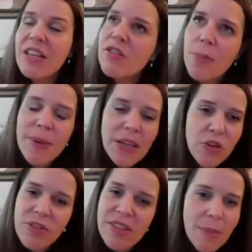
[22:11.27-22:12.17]
it's a
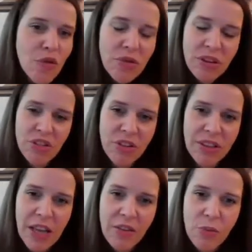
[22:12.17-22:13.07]
bit the same
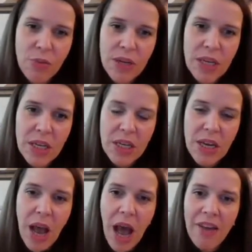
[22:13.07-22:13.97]
question that
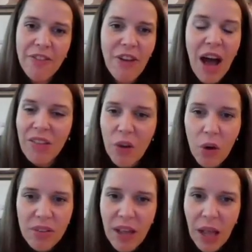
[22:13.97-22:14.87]
we have
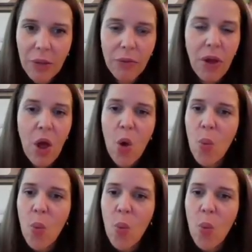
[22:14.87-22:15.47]
asked ourselves